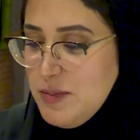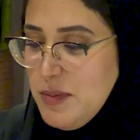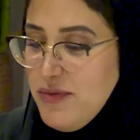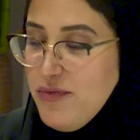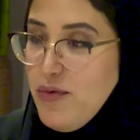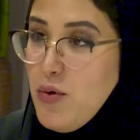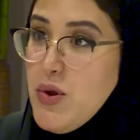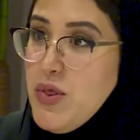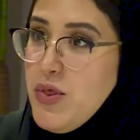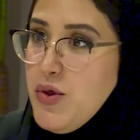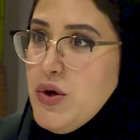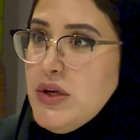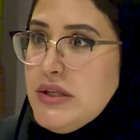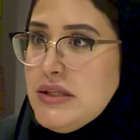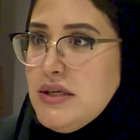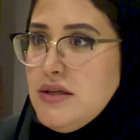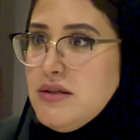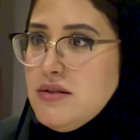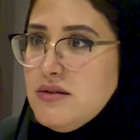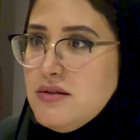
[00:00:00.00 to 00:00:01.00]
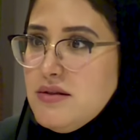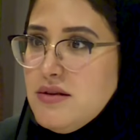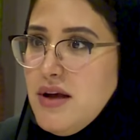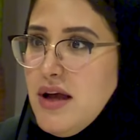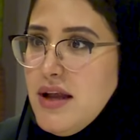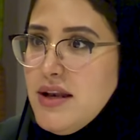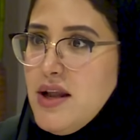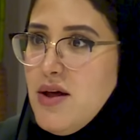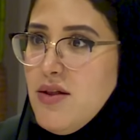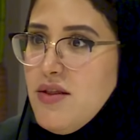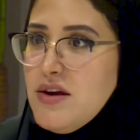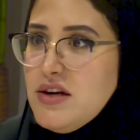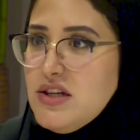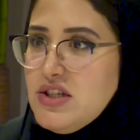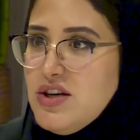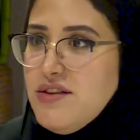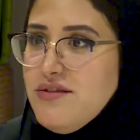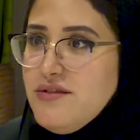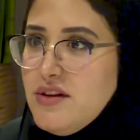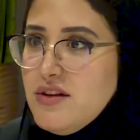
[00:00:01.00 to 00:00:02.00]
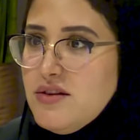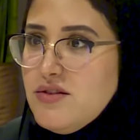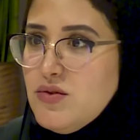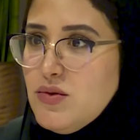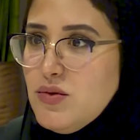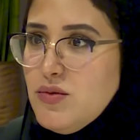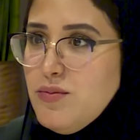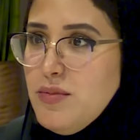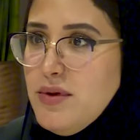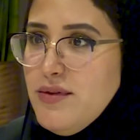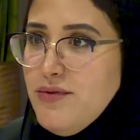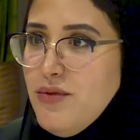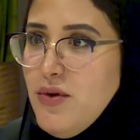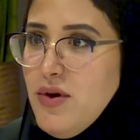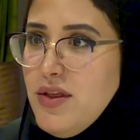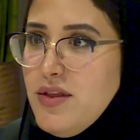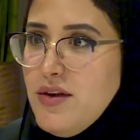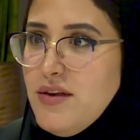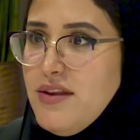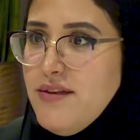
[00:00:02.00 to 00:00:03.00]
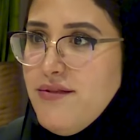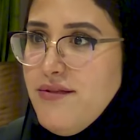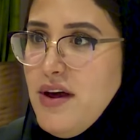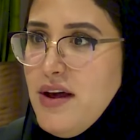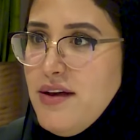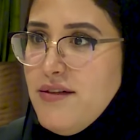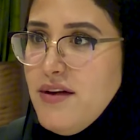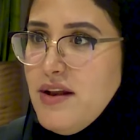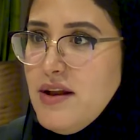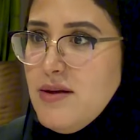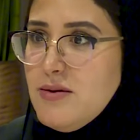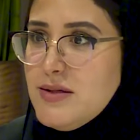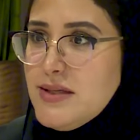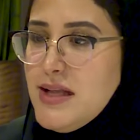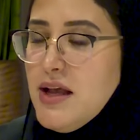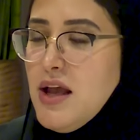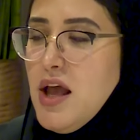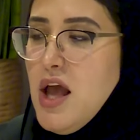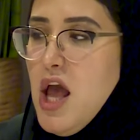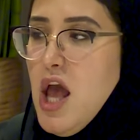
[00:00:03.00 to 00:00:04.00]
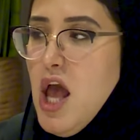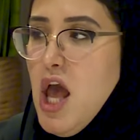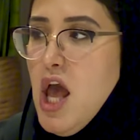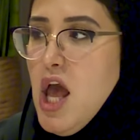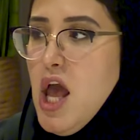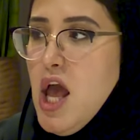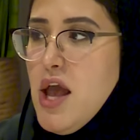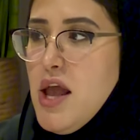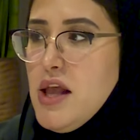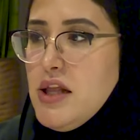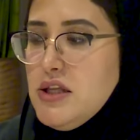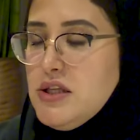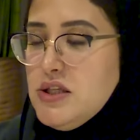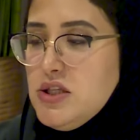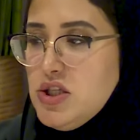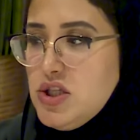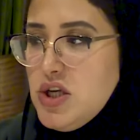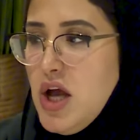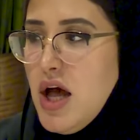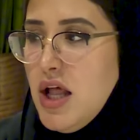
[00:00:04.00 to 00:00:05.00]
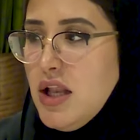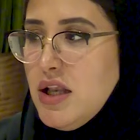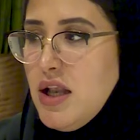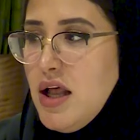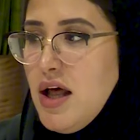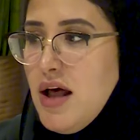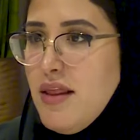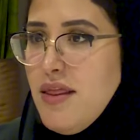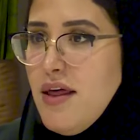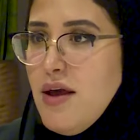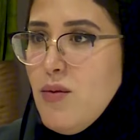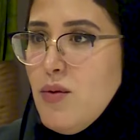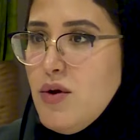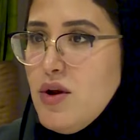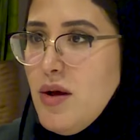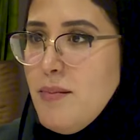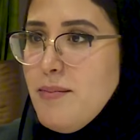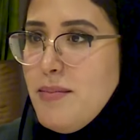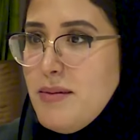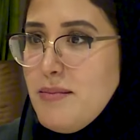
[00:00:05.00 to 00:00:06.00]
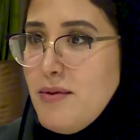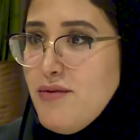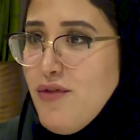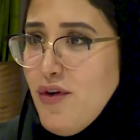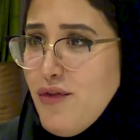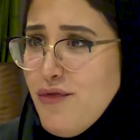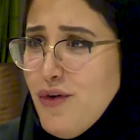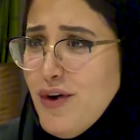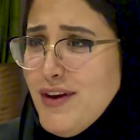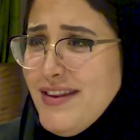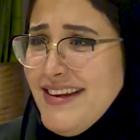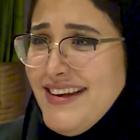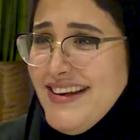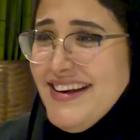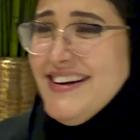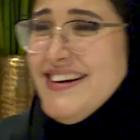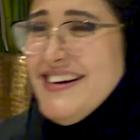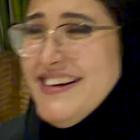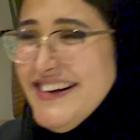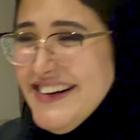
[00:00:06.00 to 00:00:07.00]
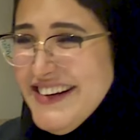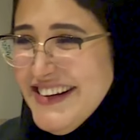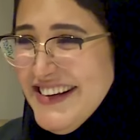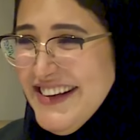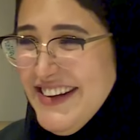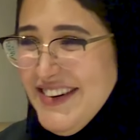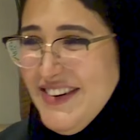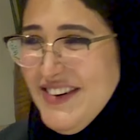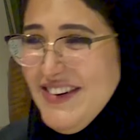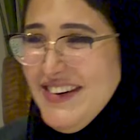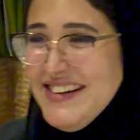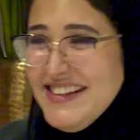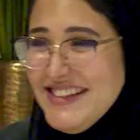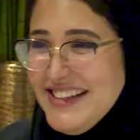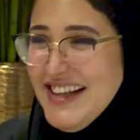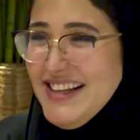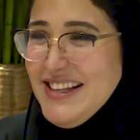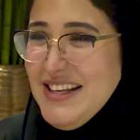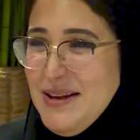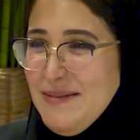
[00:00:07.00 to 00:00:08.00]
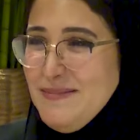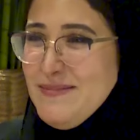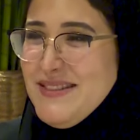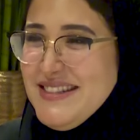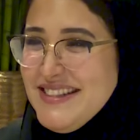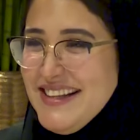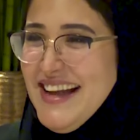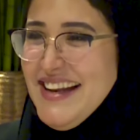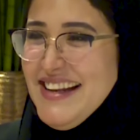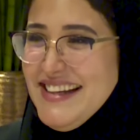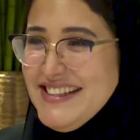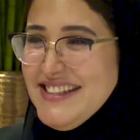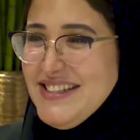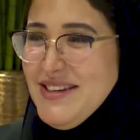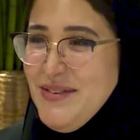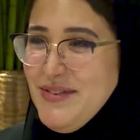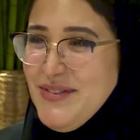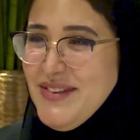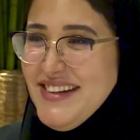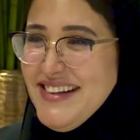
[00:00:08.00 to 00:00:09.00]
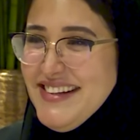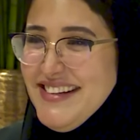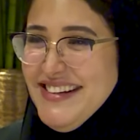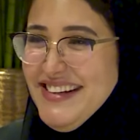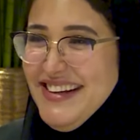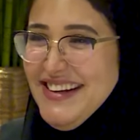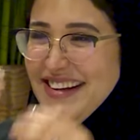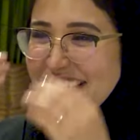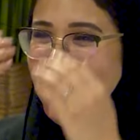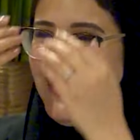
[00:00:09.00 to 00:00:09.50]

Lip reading: before 30s, and now they're shifted to before 35. And I was like, inshallah, they will not be before 40. Yeah. You know, it keeps getting shifted.